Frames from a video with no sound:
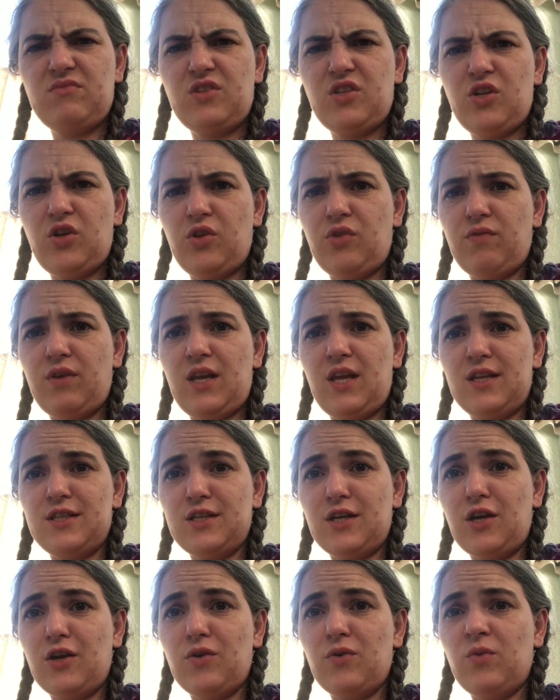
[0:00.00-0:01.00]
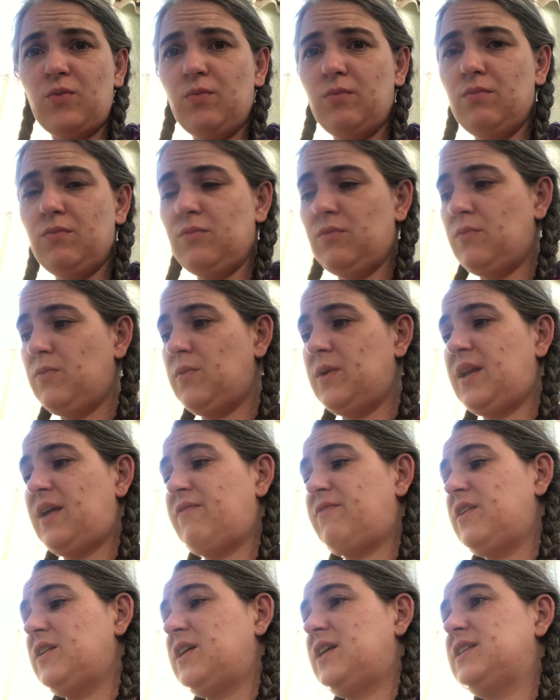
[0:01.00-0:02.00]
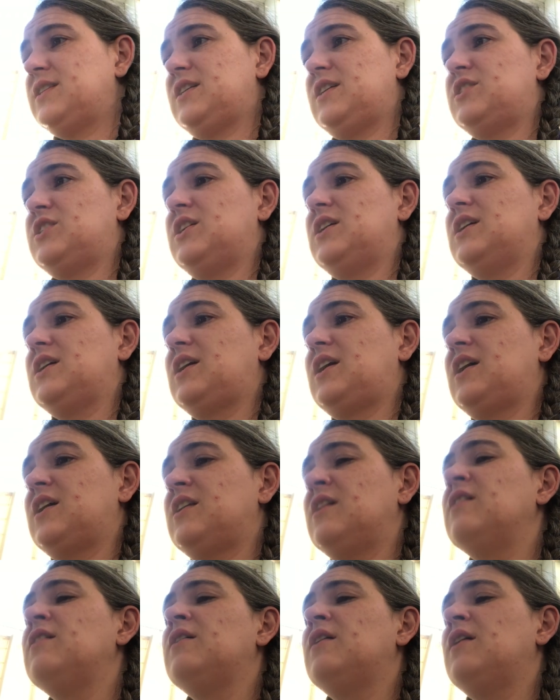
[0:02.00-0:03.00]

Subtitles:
2-3 days ago when I felt like stitching again,